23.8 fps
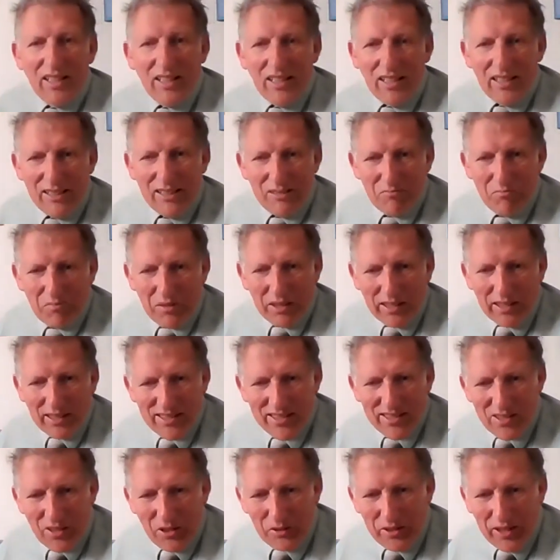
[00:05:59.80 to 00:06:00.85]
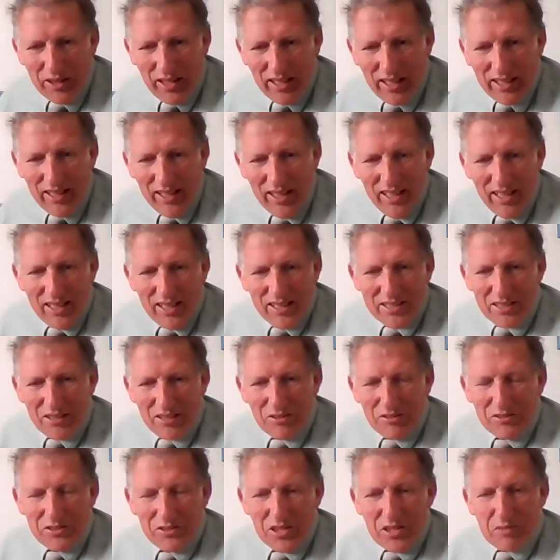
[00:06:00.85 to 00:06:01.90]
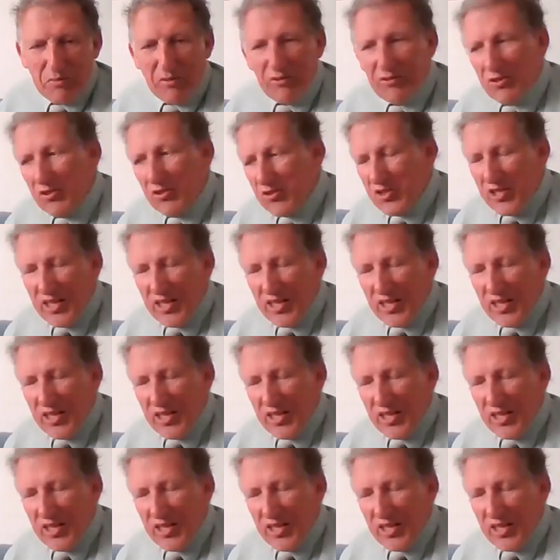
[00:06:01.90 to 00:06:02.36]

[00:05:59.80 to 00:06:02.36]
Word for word: Olympics. Okay, so just before